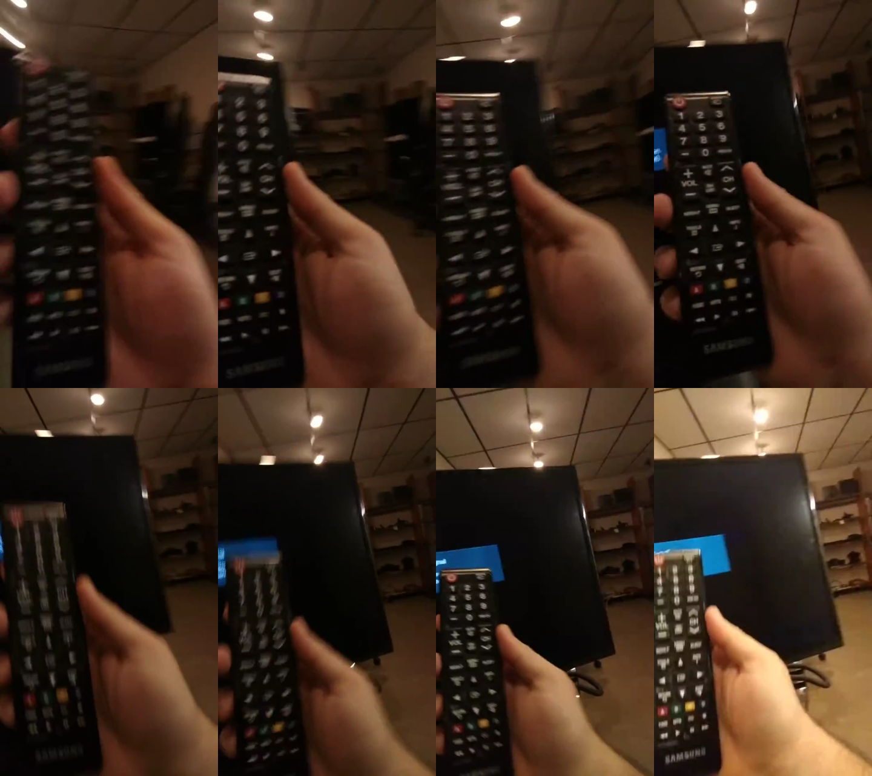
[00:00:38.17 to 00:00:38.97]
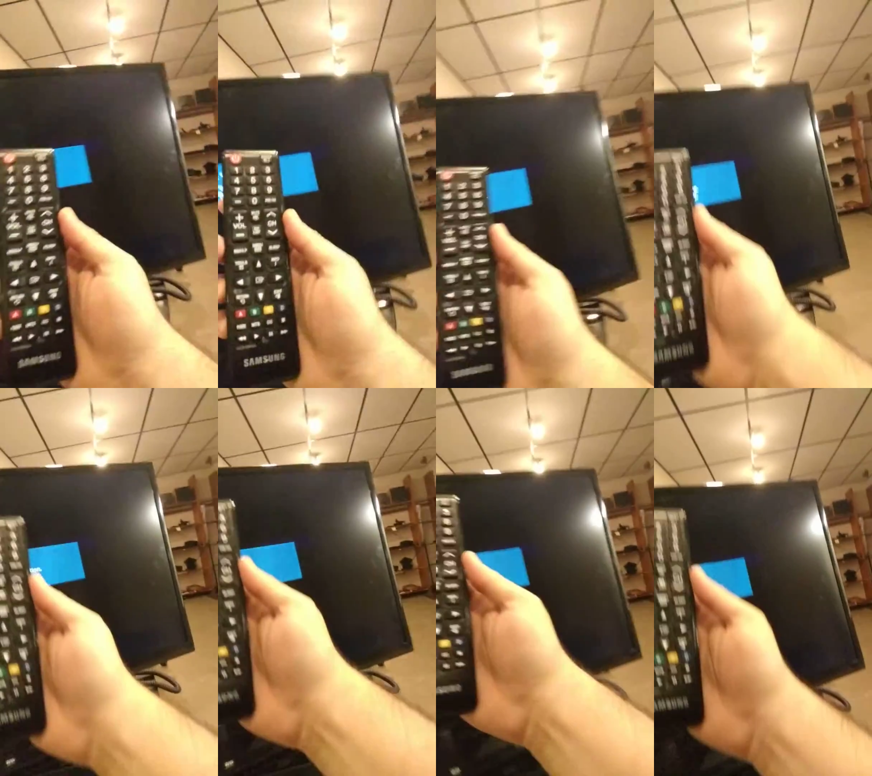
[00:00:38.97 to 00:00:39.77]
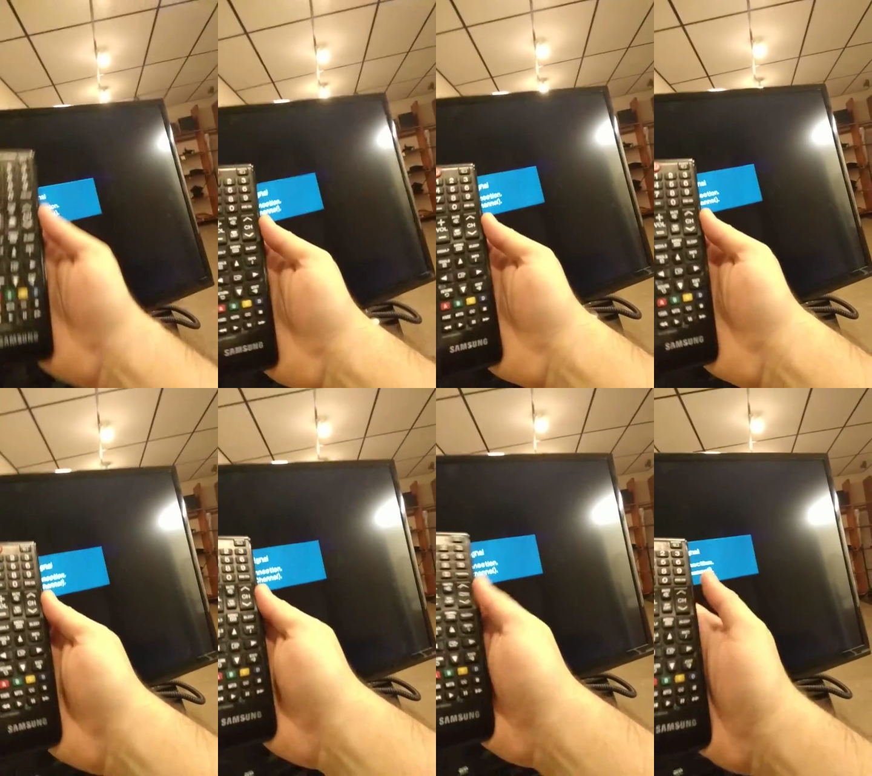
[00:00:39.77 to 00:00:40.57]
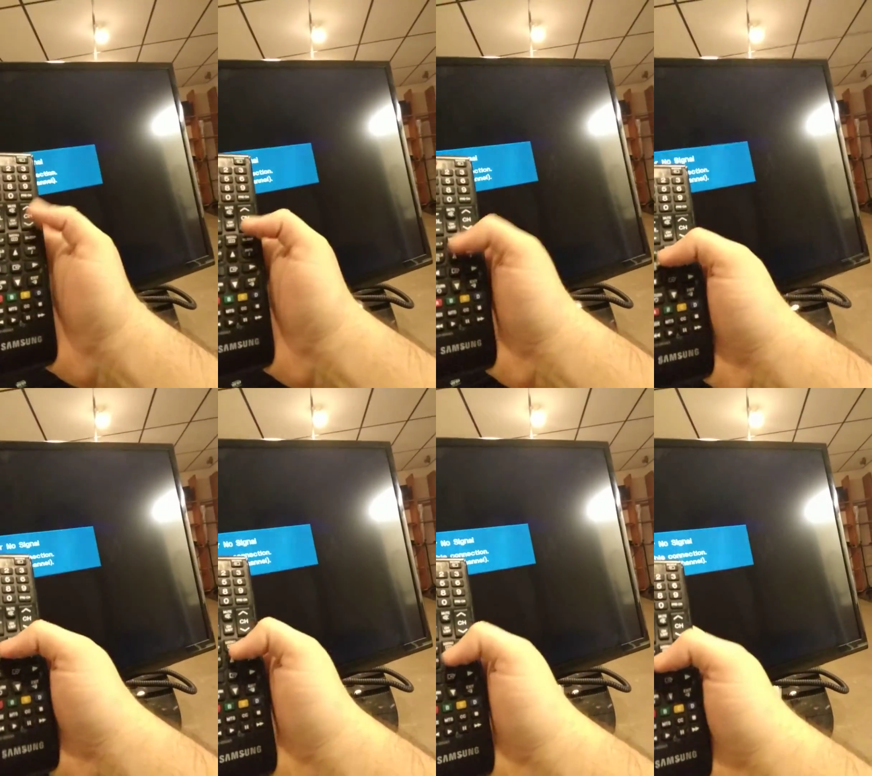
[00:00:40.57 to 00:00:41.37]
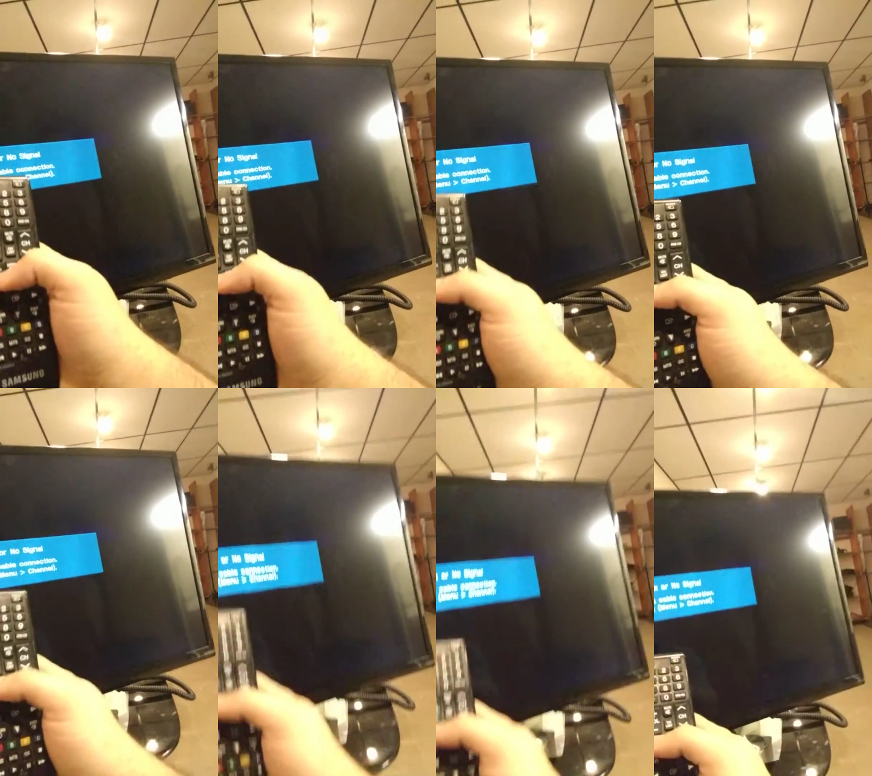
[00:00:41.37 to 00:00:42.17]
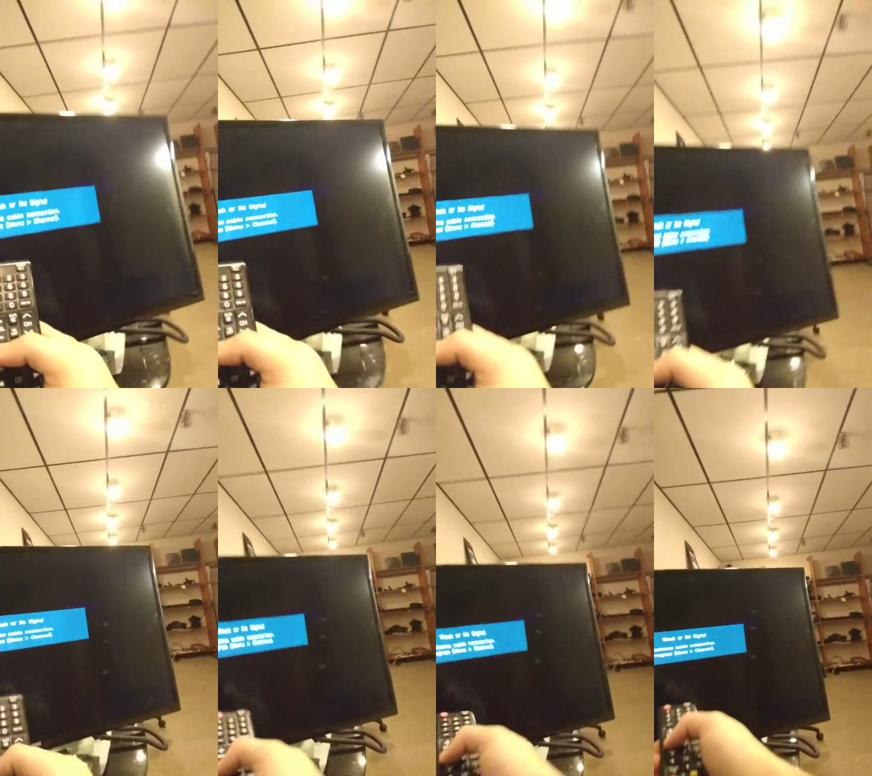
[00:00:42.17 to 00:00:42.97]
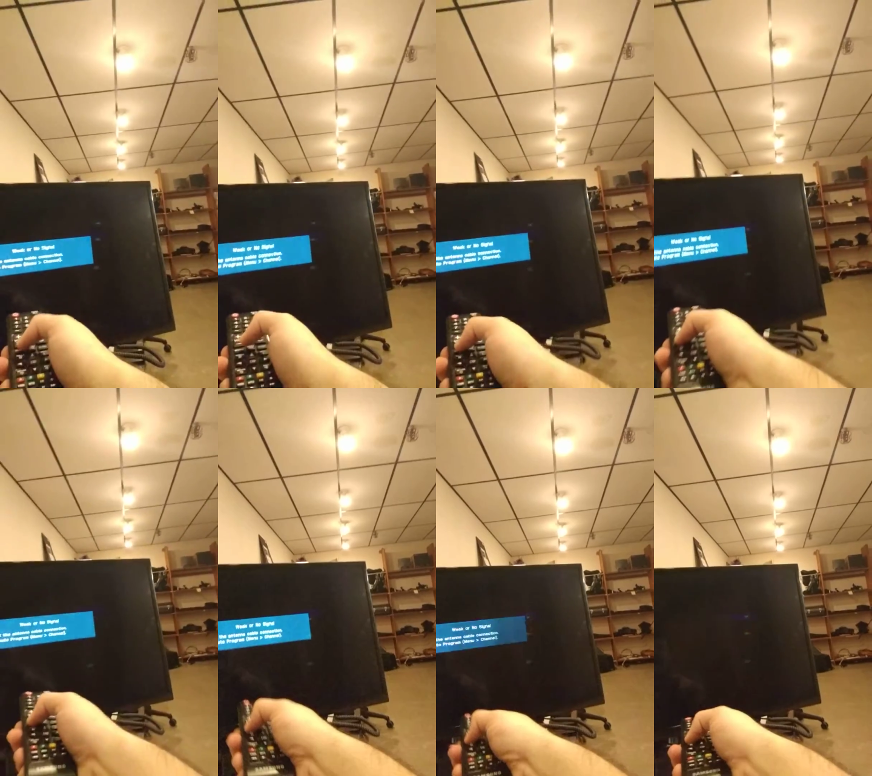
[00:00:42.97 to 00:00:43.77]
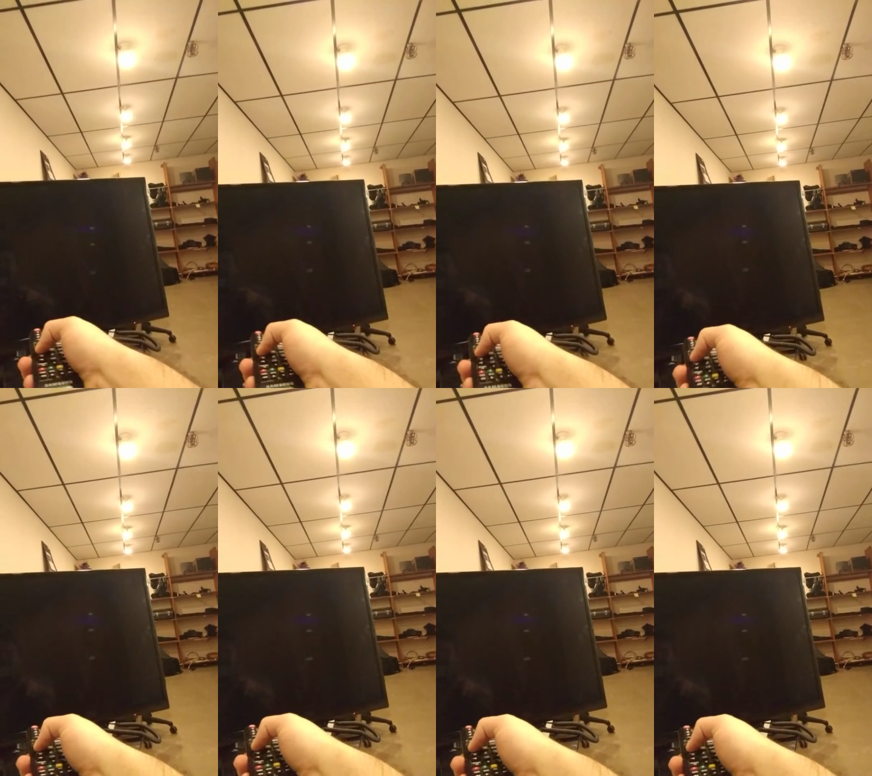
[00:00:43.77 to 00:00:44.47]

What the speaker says: No face is visible, so there are no lips to read.